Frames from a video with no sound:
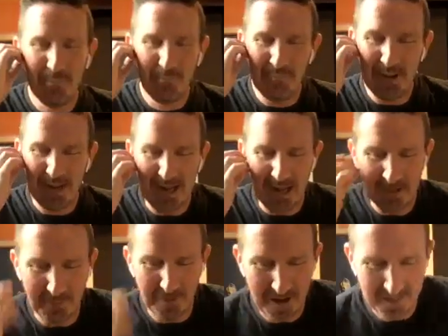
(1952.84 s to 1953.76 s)

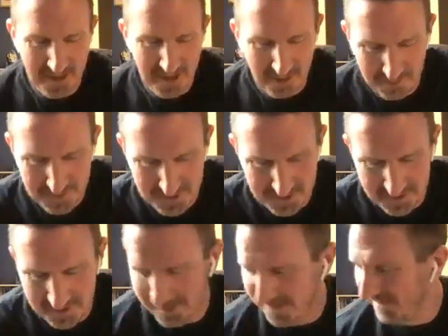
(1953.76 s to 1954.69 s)
Big breath out.
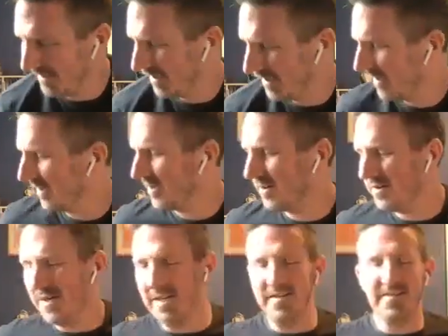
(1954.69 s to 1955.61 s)
Hug
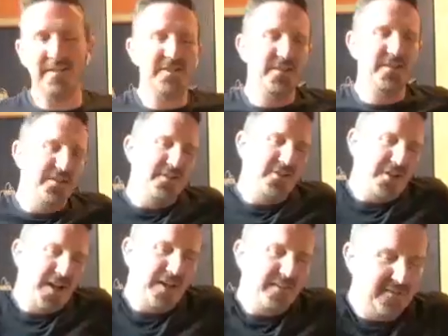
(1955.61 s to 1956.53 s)
your knees into your
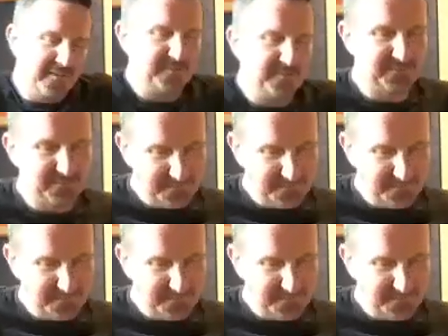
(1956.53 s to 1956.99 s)
chest.